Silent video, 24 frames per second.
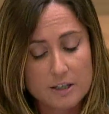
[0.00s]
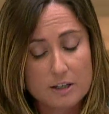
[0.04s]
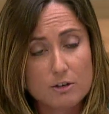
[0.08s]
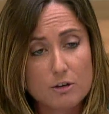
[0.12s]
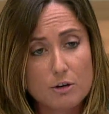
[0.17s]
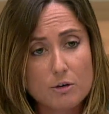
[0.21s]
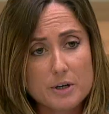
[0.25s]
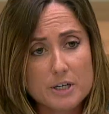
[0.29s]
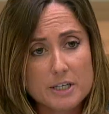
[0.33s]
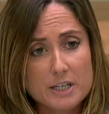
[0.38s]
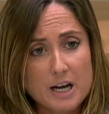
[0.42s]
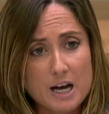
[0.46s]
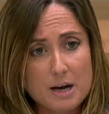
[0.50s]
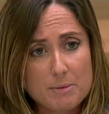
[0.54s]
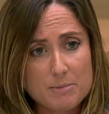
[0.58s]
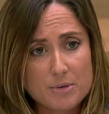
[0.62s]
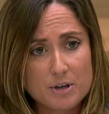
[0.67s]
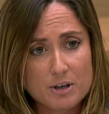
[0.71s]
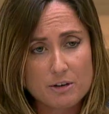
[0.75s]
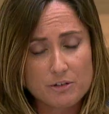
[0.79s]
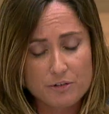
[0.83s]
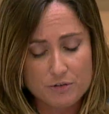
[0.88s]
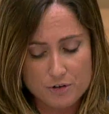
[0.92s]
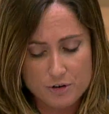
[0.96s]
the growing
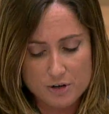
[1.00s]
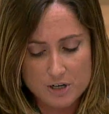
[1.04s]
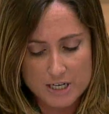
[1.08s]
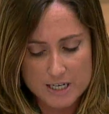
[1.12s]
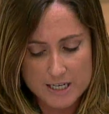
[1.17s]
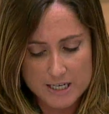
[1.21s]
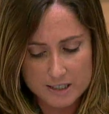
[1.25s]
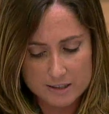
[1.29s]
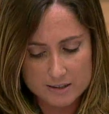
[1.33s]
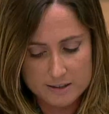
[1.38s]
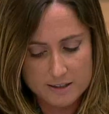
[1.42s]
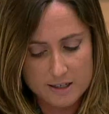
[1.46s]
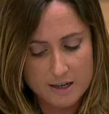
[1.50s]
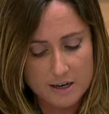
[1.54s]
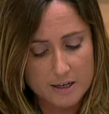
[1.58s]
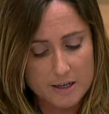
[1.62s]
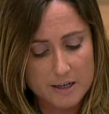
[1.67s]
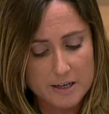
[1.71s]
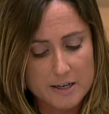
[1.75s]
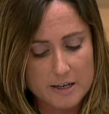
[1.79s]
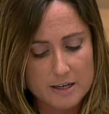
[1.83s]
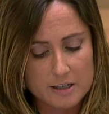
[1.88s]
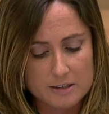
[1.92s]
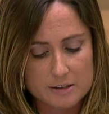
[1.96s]
number of colleagues are
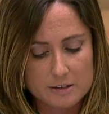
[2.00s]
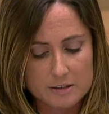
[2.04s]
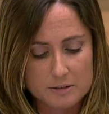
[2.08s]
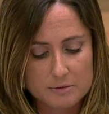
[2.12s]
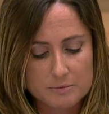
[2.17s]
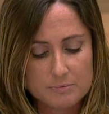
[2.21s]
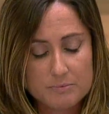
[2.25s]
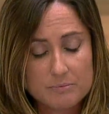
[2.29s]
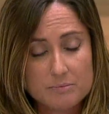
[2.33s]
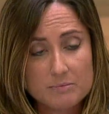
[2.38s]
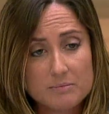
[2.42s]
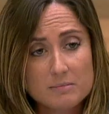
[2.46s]
killed.